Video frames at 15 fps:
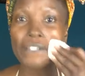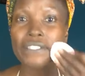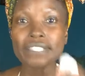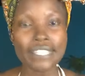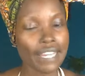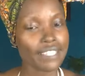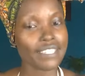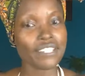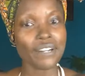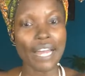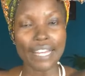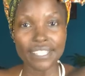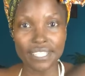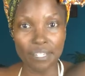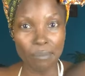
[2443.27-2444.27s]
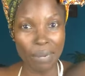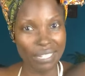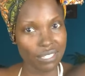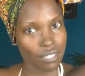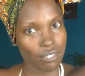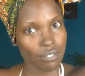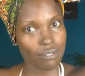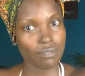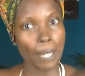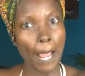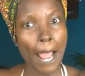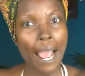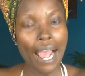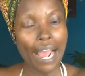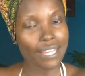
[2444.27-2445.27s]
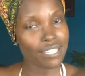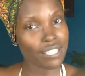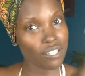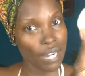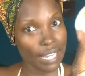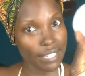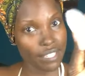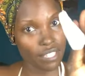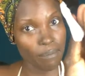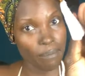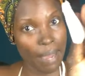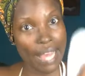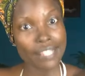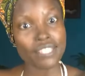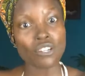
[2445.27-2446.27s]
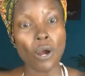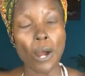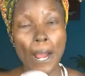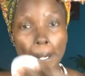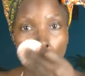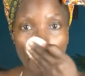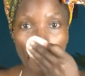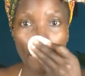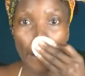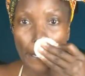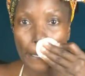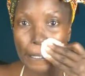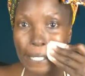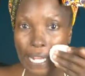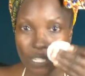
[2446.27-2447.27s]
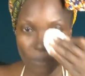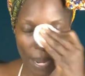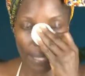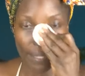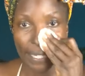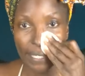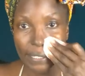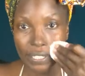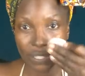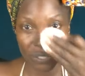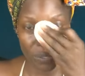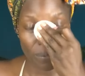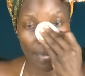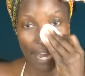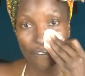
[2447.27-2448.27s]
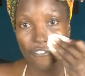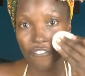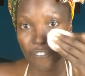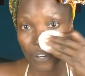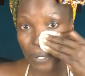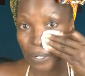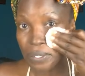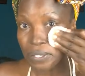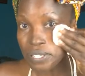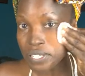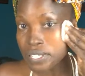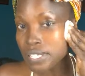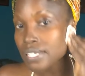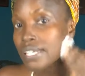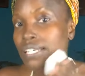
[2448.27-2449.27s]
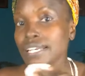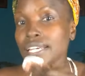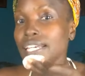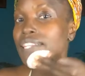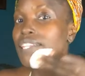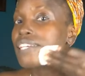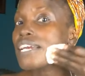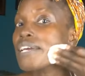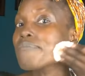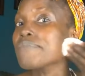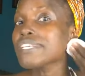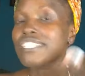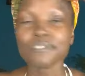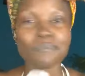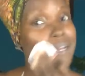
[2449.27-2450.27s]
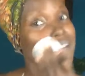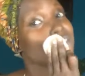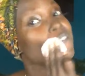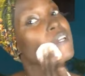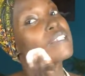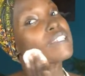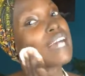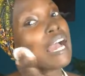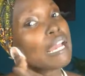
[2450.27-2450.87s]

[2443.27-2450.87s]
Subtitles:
See, I still had some mask on. So that's why I like to do that first, and then I mist my face.